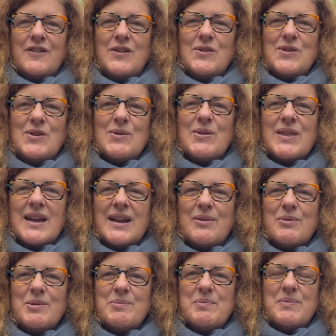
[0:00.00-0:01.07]
who you think
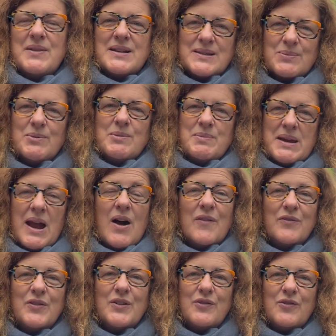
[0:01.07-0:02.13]
this would be
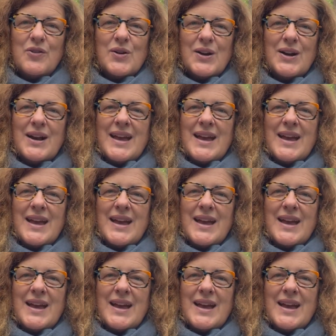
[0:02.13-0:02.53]
helpful for,